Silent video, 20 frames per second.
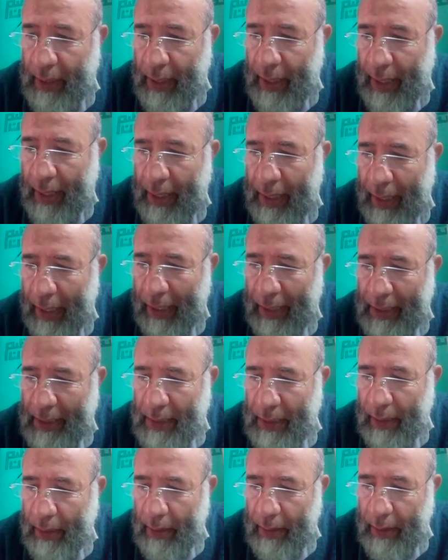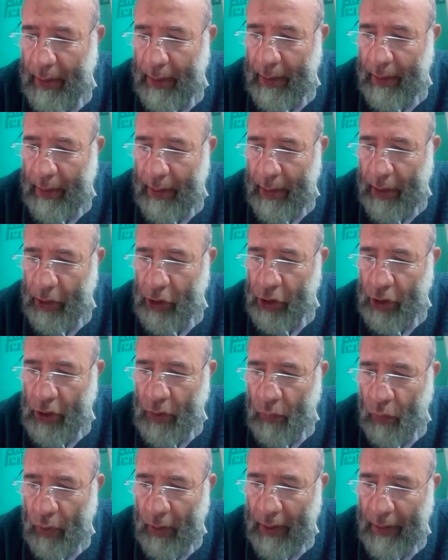and X H
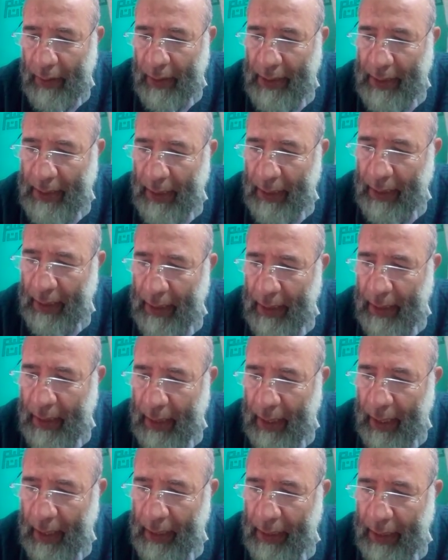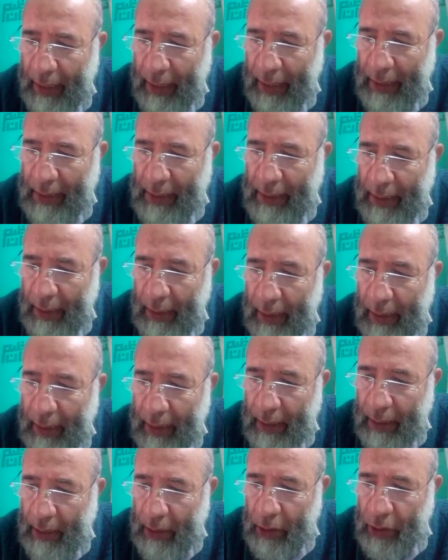small in the circle and X
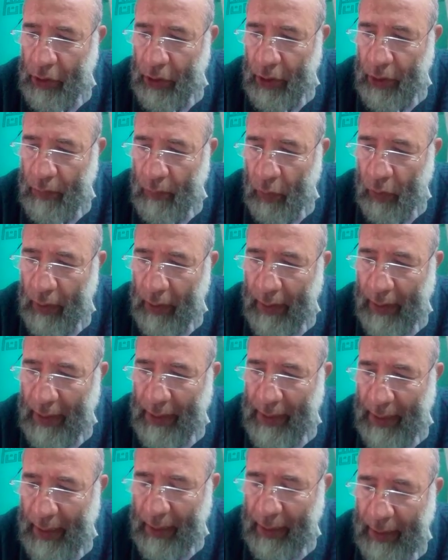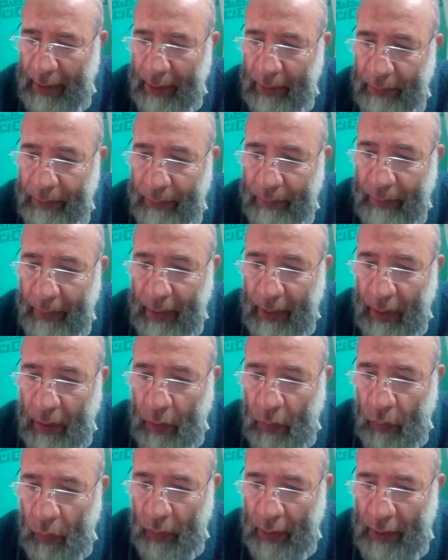H small in the circle.
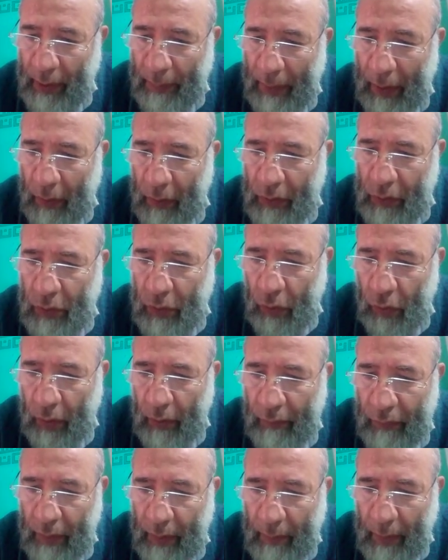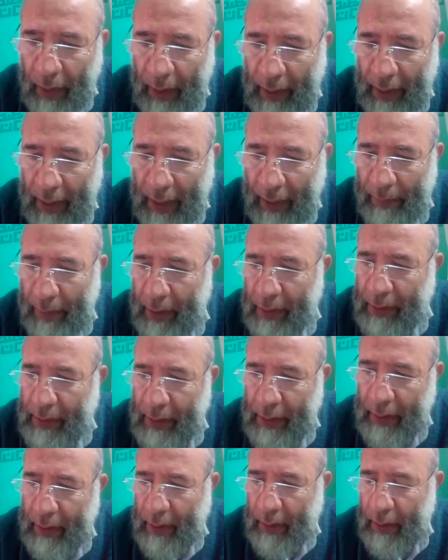What about all of them are
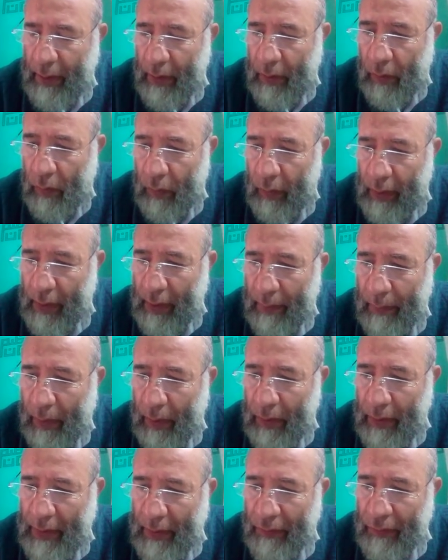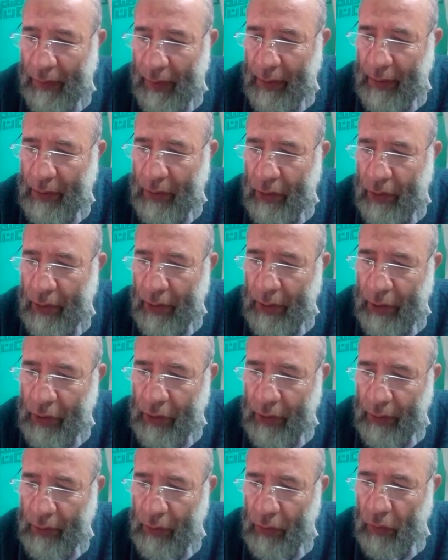gametes? What about the first
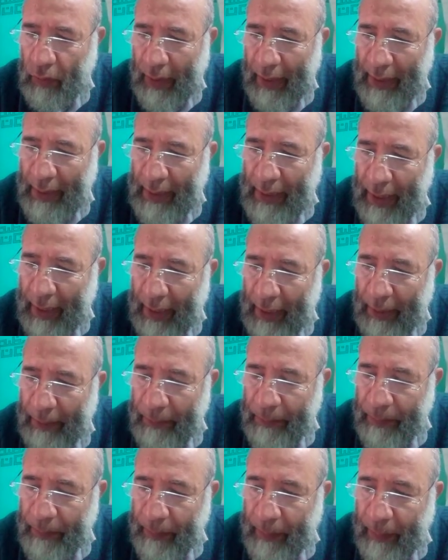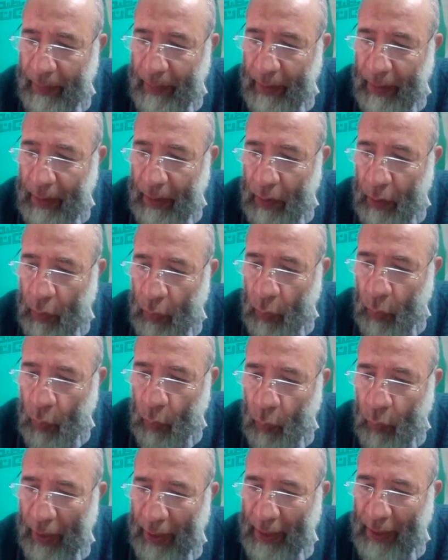generation? You can take
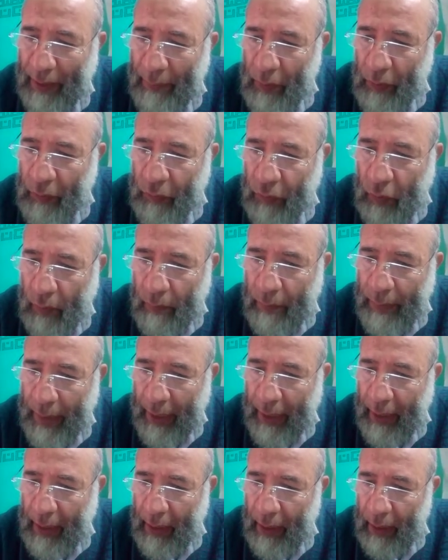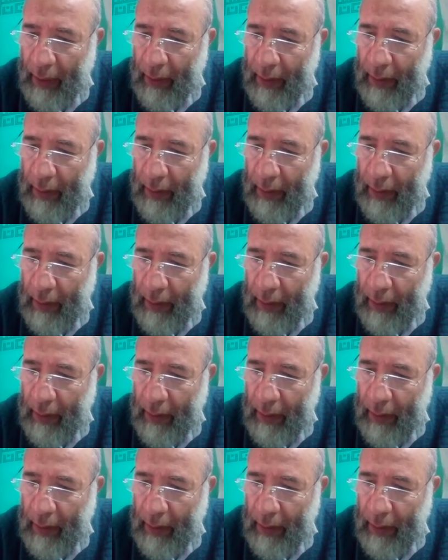one gamete from male